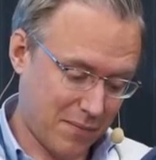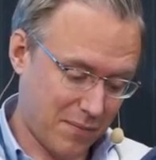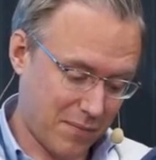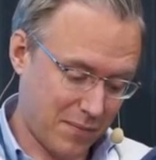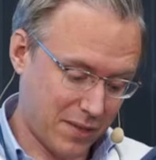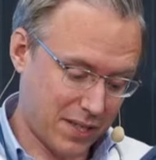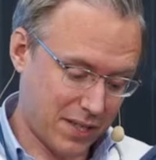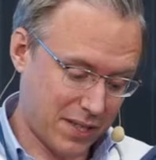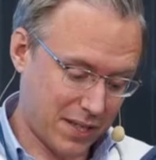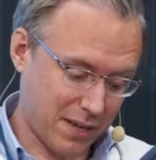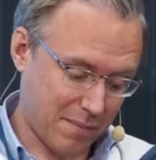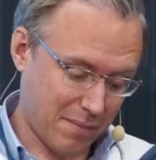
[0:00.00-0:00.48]

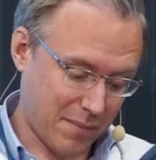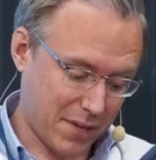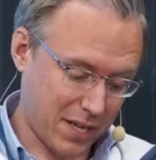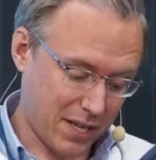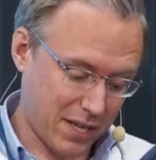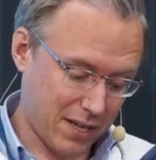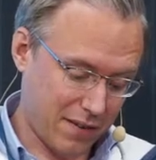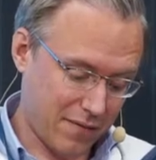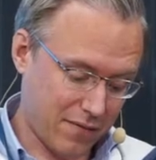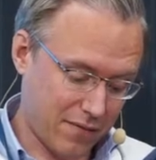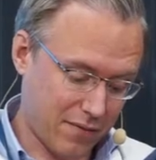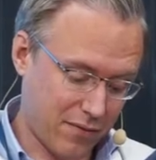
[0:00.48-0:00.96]

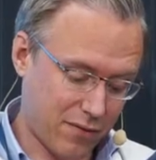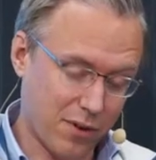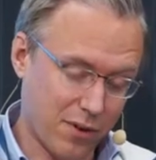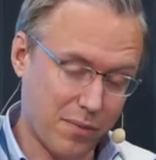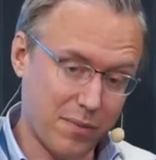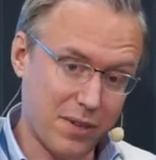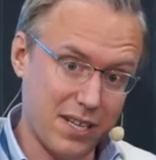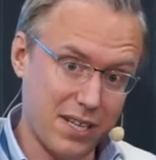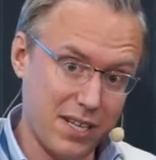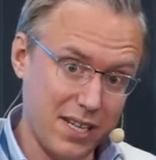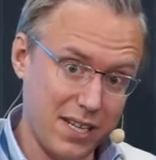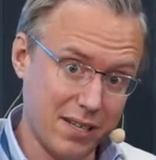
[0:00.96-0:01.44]
somebody from
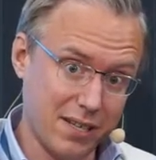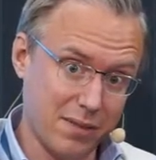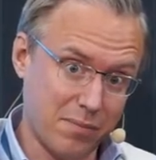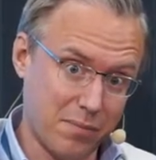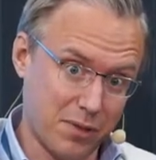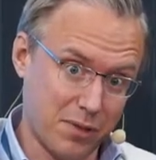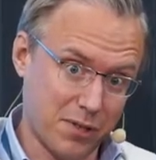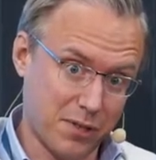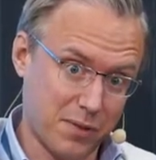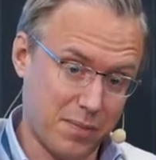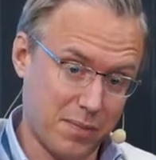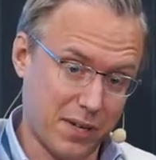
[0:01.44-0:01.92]
a legal
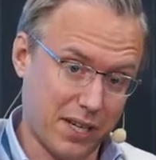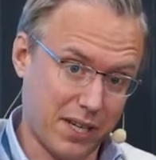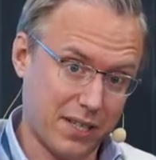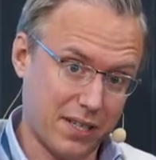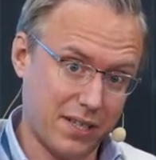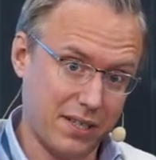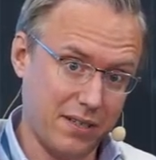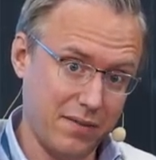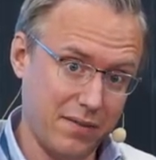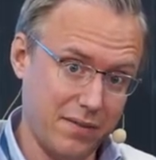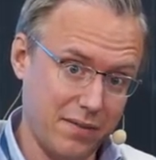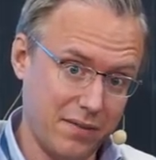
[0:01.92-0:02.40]

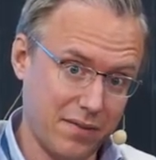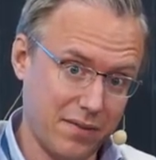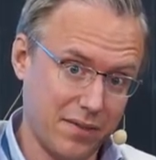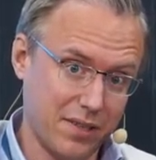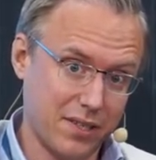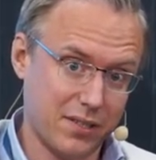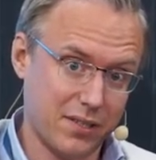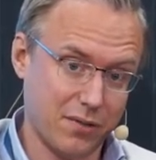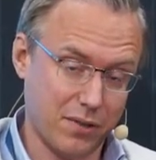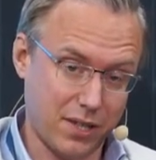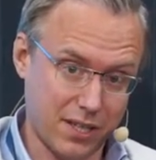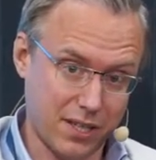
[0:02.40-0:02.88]
perspective.
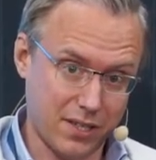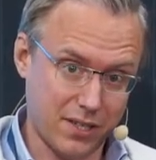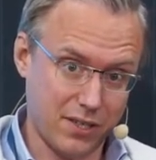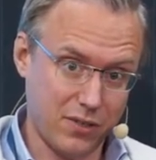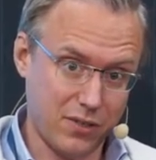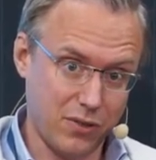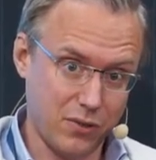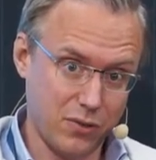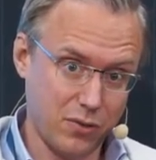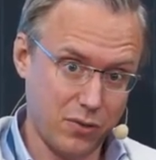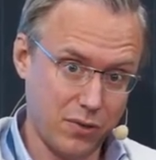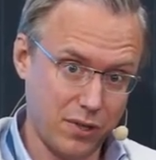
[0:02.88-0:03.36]
So that's
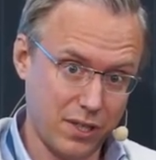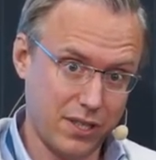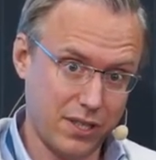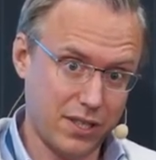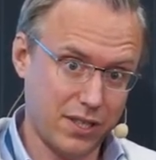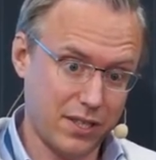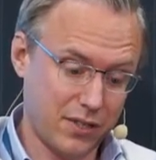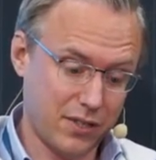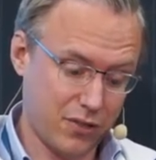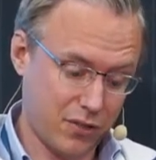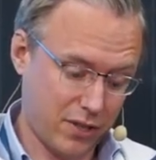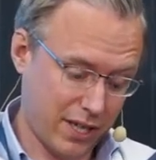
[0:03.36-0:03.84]
new in
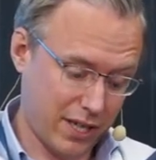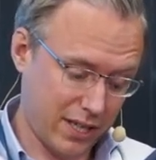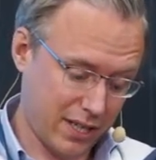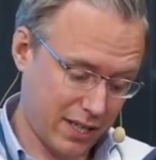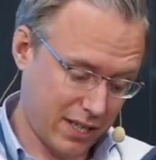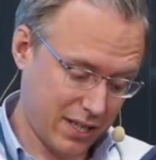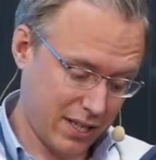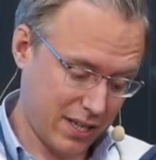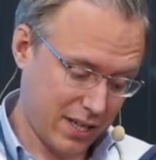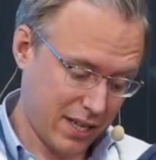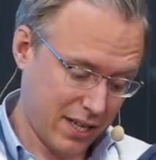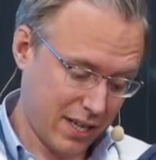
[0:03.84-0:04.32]
this track.
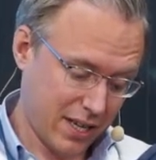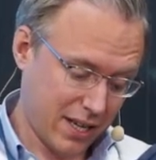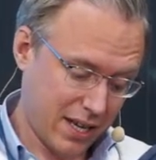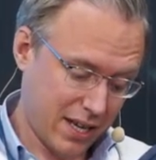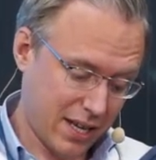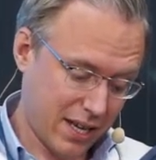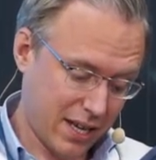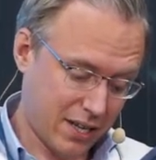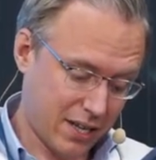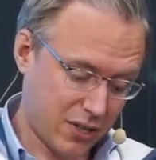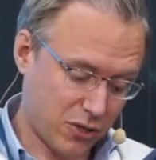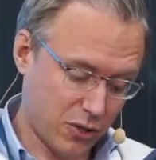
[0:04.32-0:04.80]

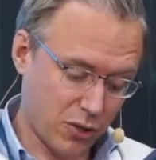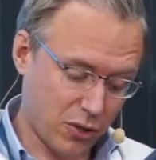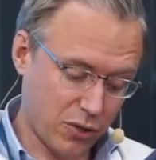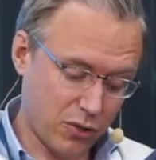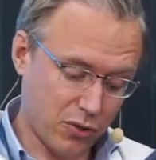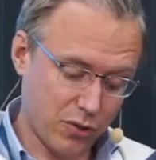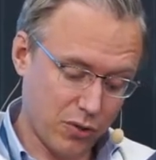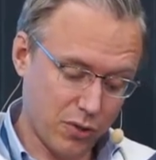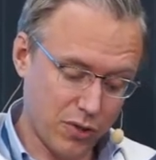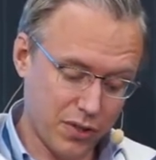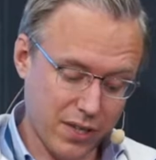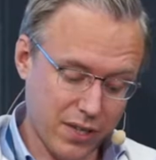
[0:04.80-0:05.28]
Dr.
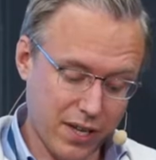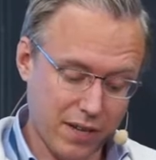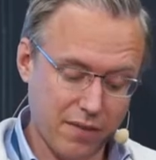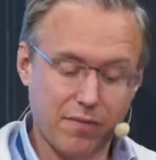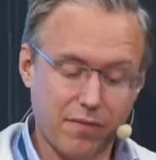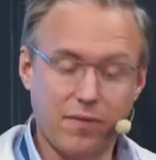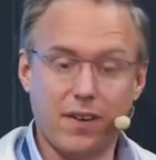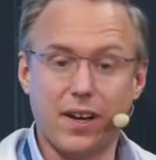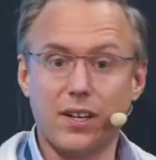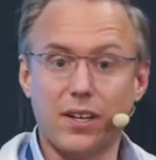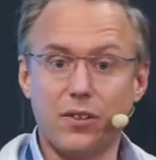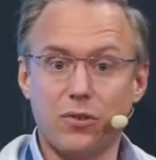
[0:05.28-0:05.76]
Ursula
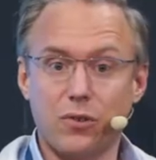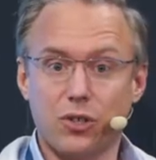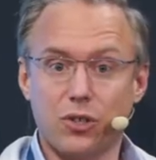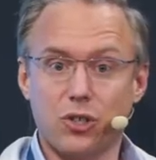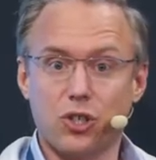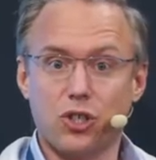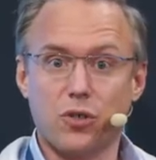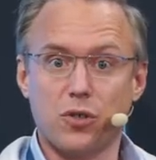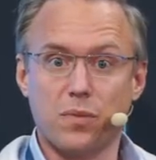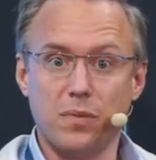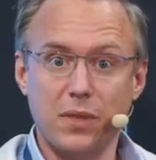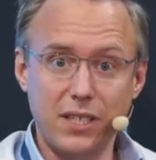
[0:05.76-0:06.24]

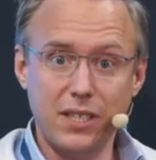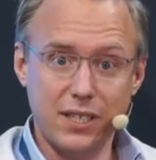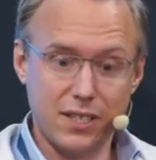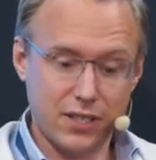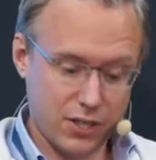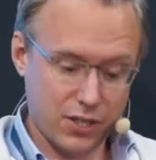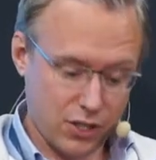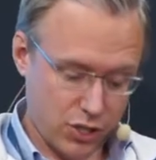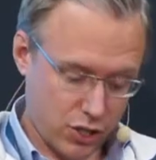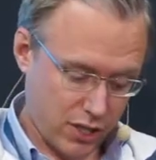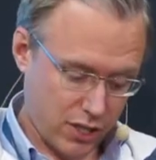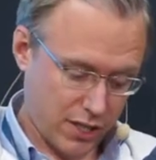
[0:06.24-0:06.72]
Feindor-Schmidt.
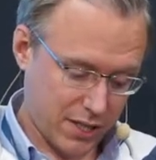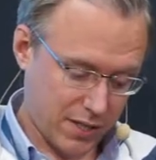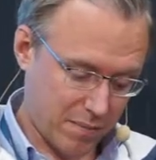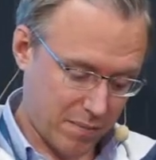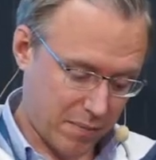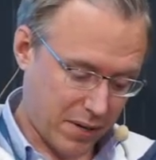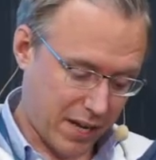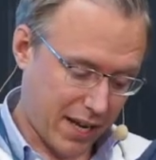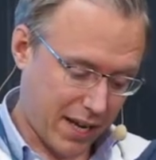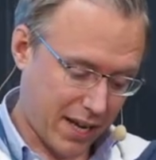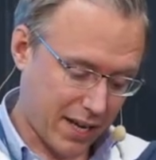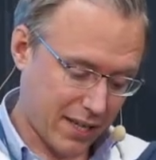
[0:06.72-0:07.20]
She's a
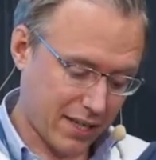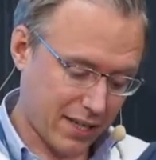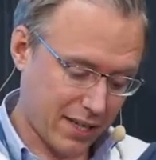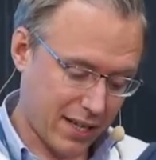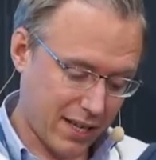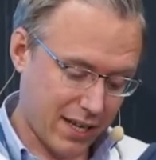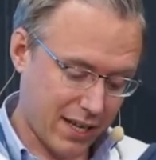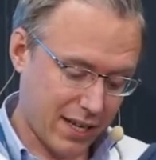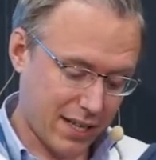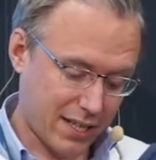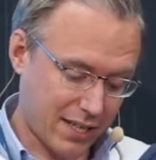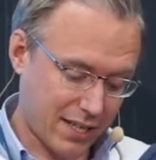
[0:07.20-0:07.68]
partner
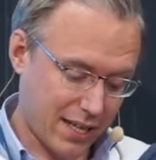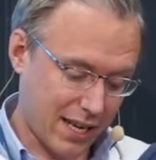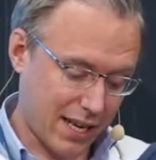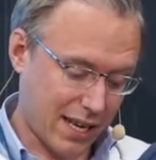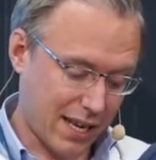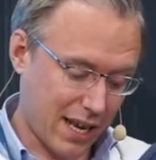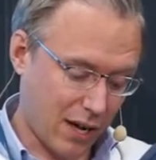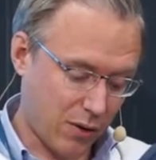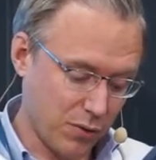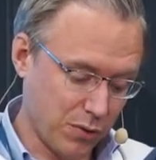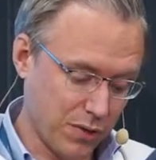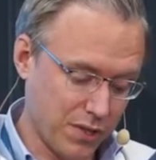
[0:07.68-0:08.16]
at
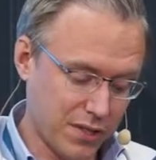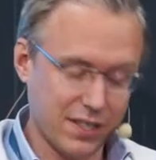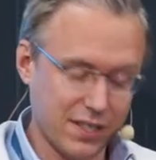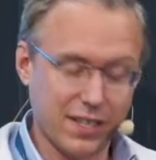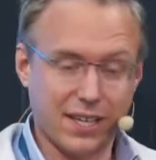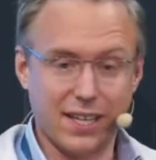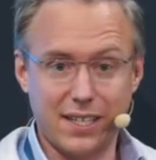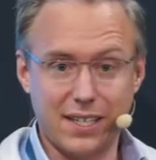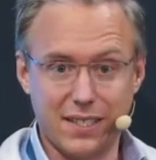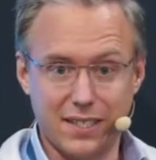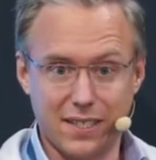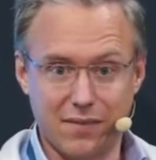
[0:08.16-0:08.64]
Lausen
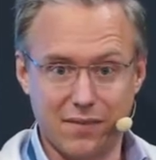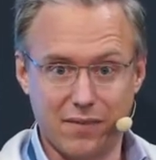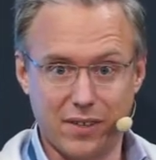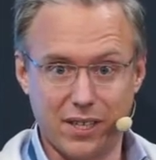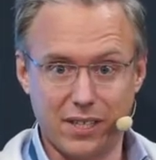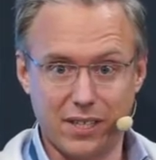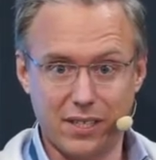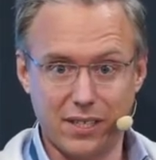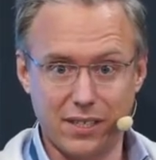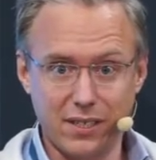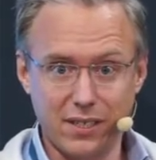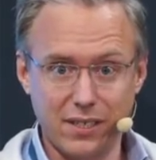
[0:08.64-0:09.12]

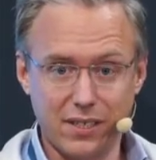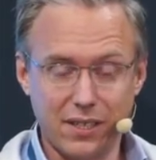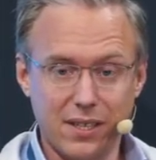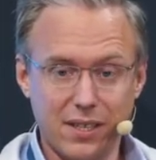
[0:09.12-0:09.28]
Rechtsanwälte.